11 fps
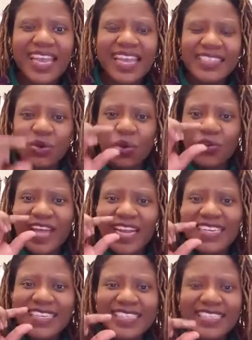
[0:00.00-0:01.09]
And on
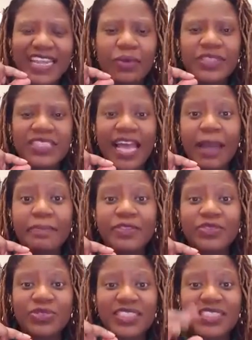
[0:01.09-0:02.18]
that list, I was happy
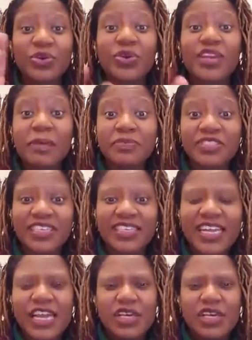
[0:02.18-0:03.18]
to see corruption.